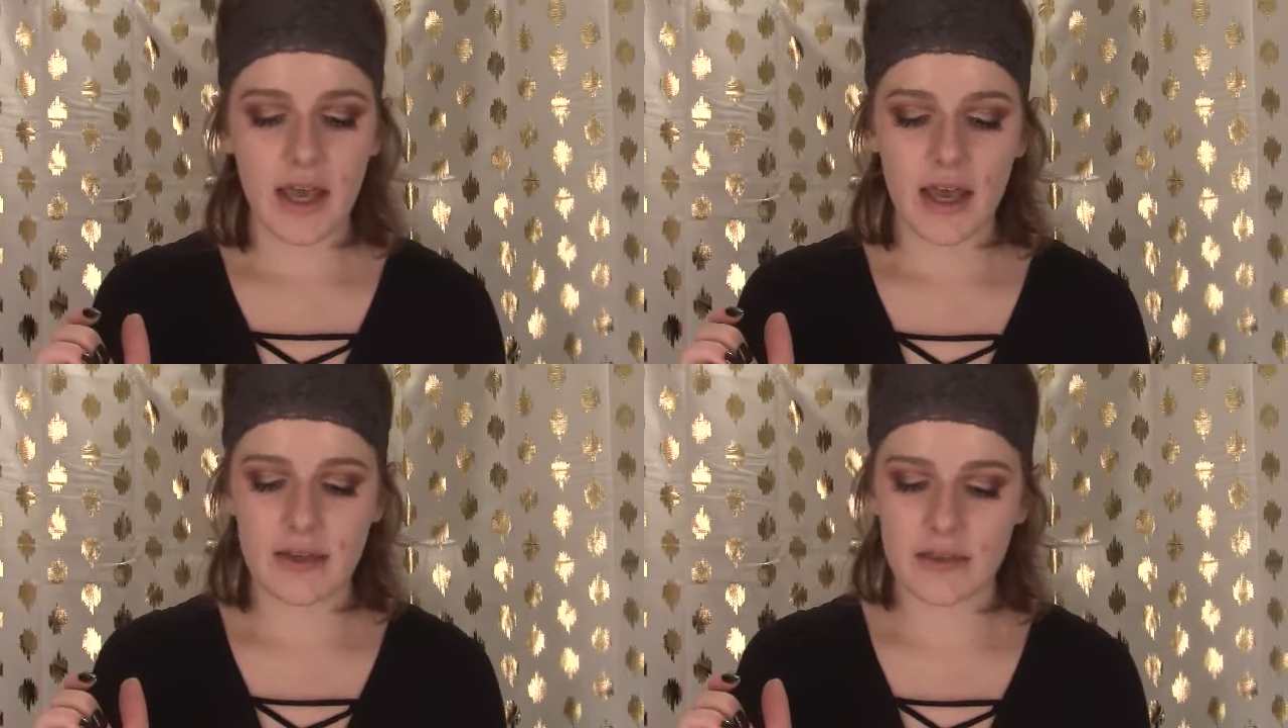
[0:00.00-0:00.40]

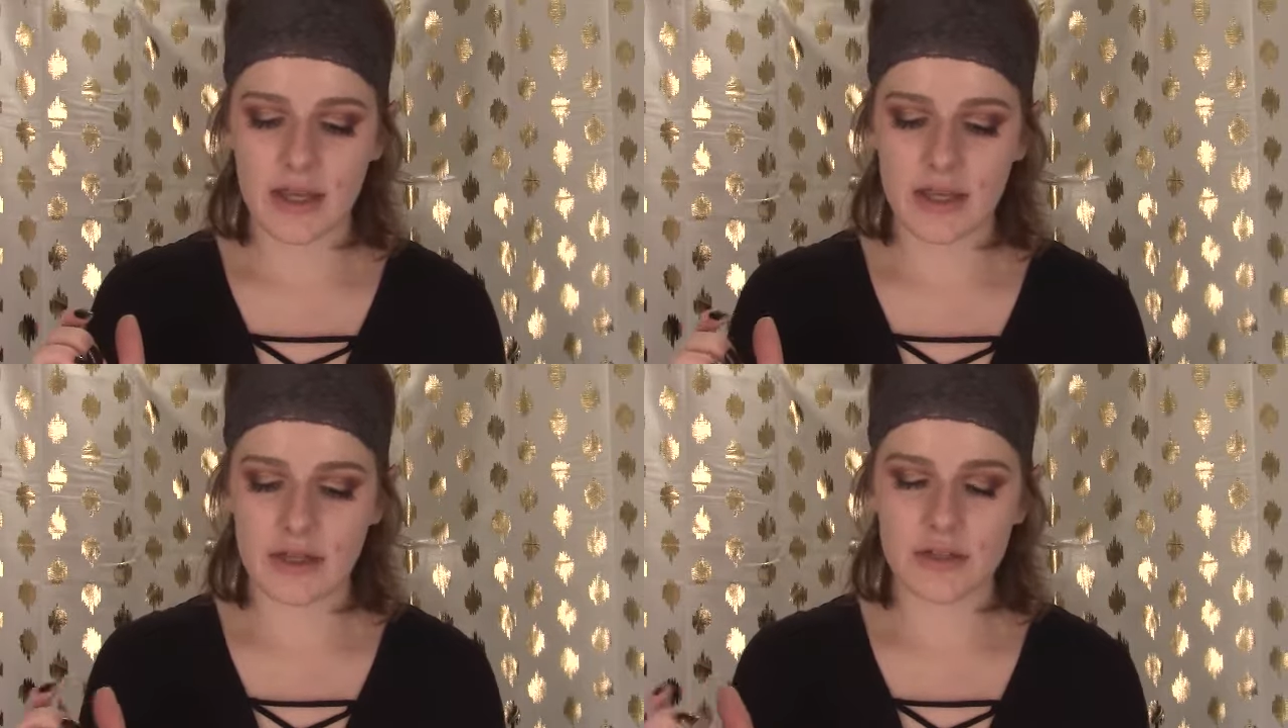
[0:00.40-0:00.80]
and
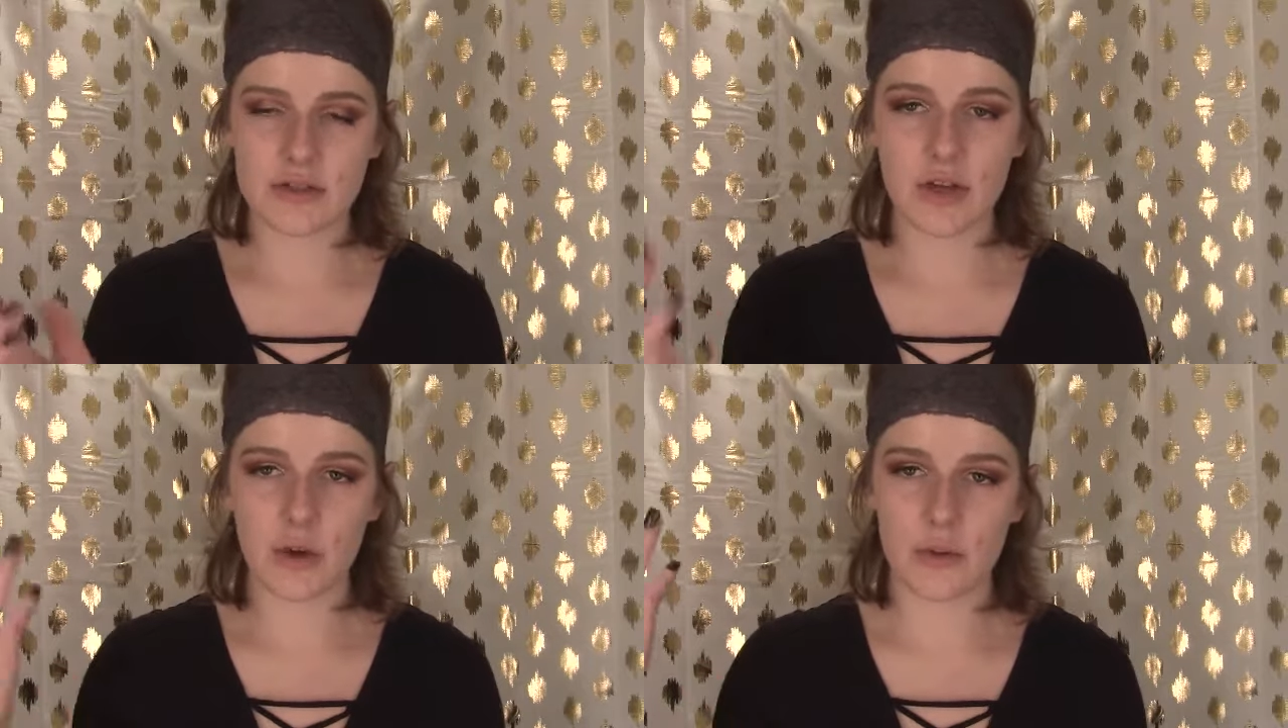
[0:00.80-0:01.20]
then
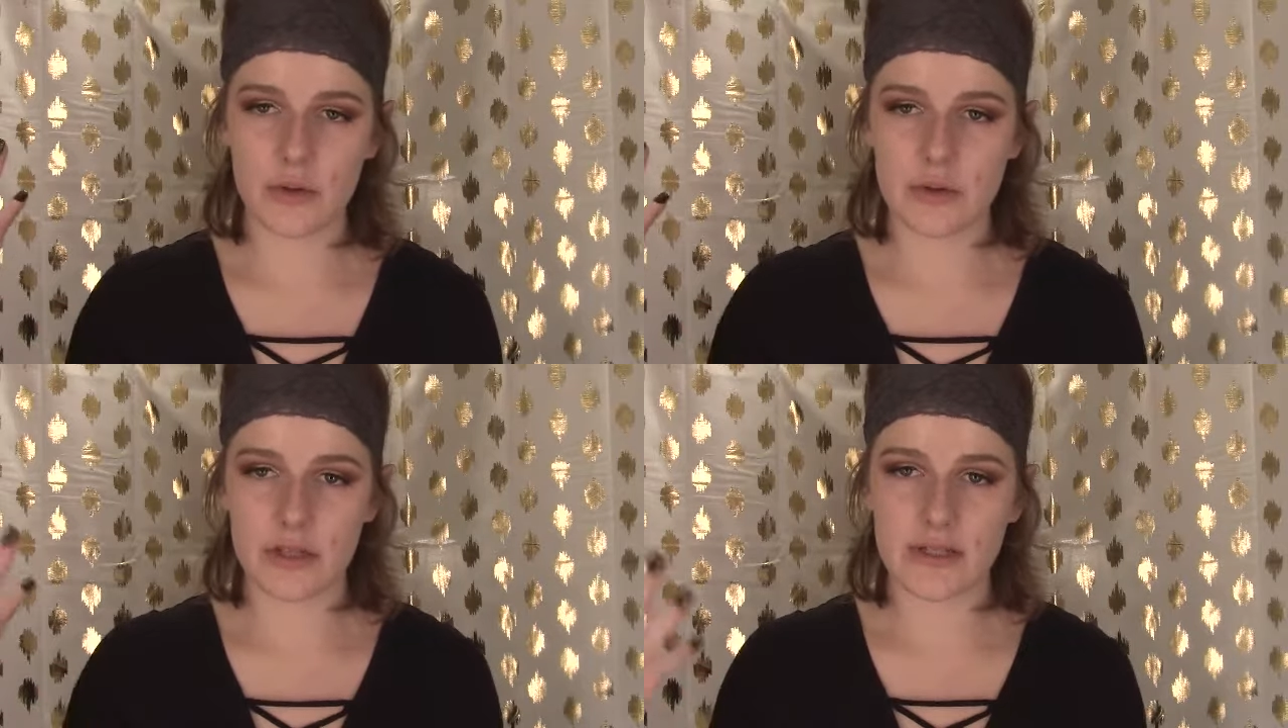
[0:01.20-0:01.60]

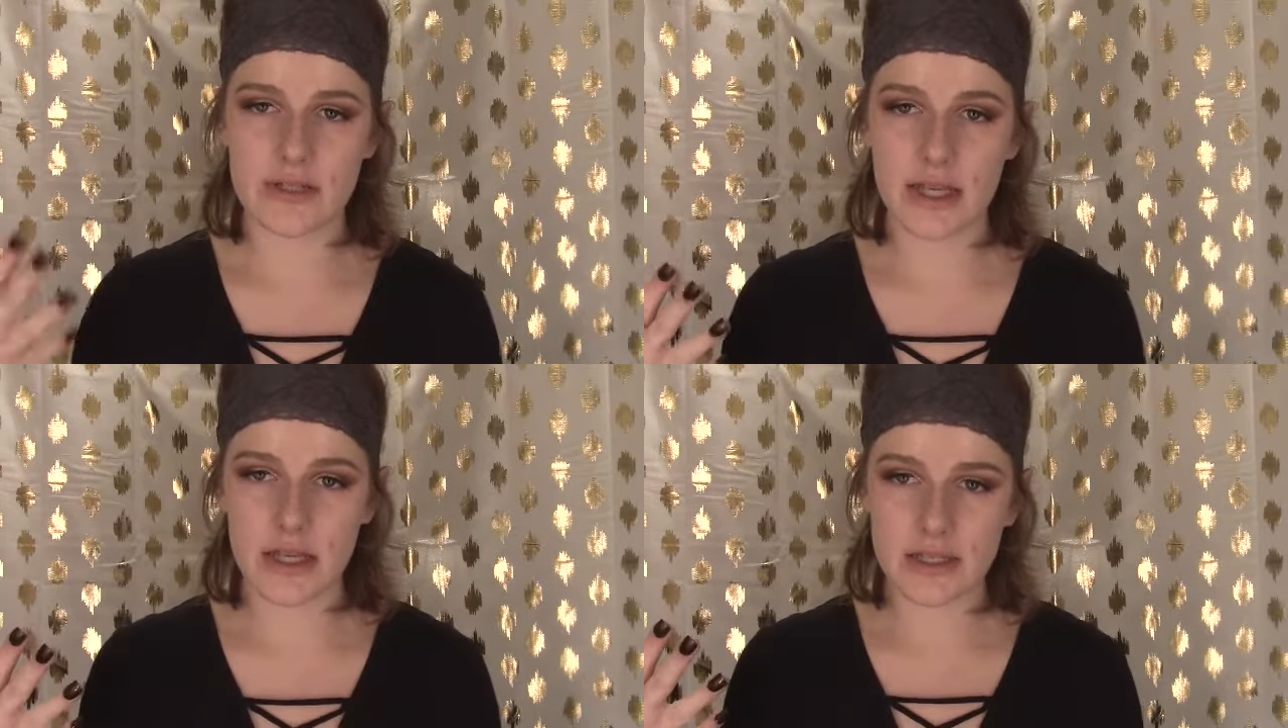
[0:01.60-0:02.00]
total is
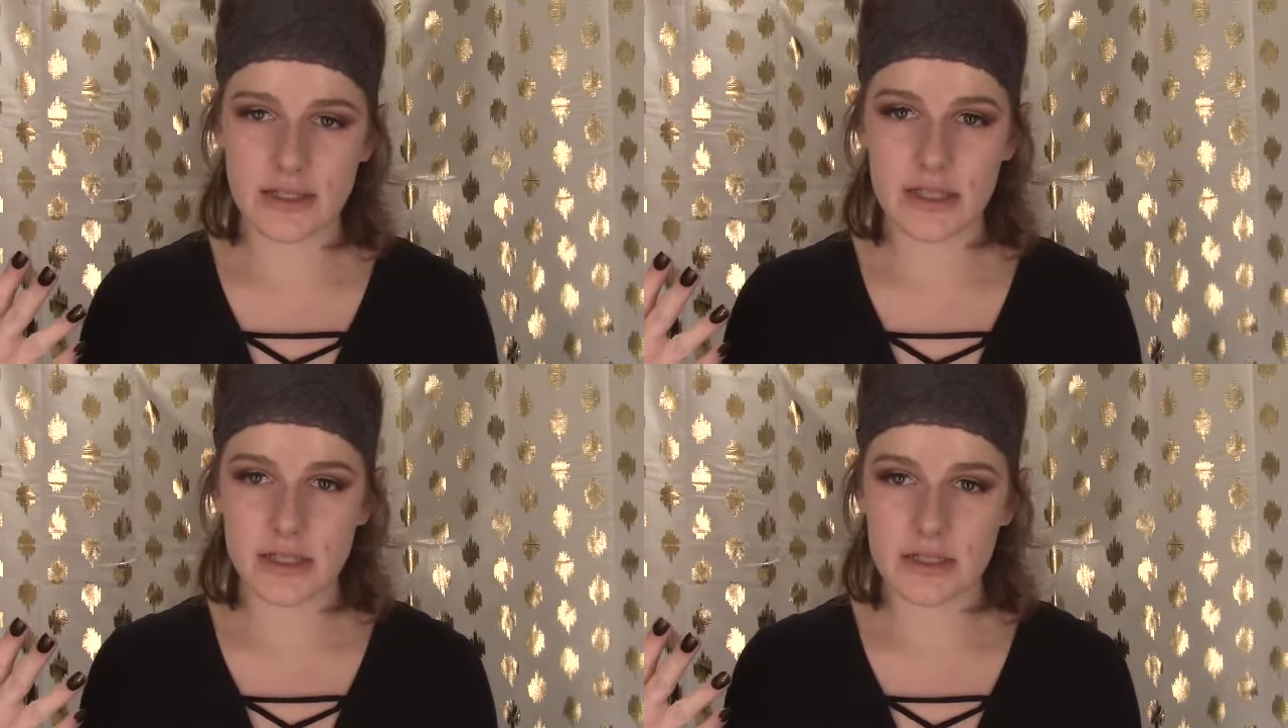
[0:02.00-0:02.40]

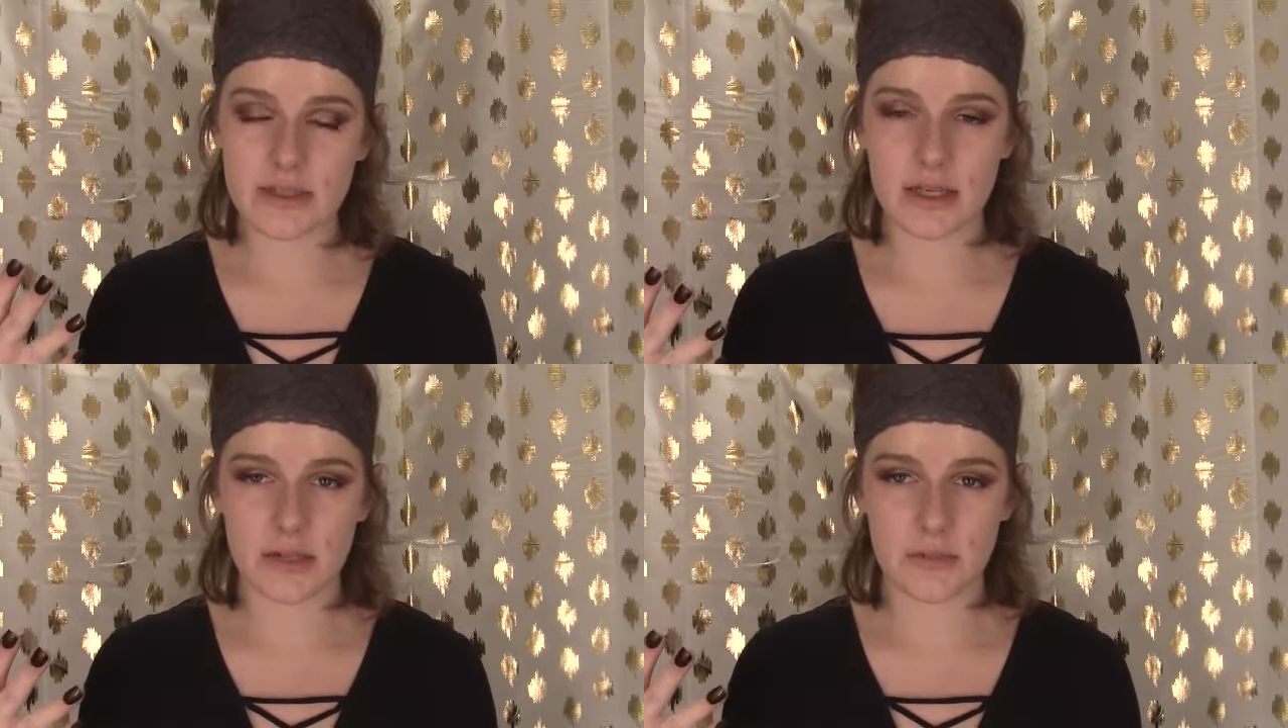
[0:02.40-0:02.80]
18
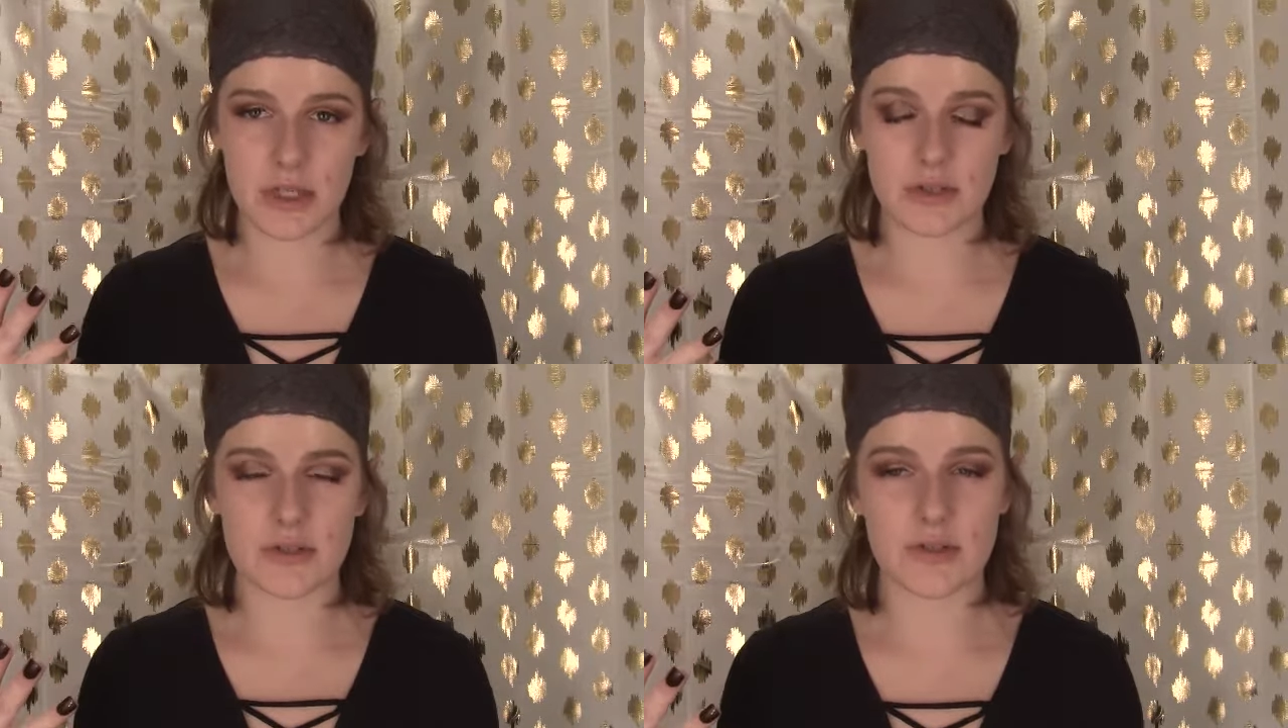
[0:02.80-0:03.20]
centimeters.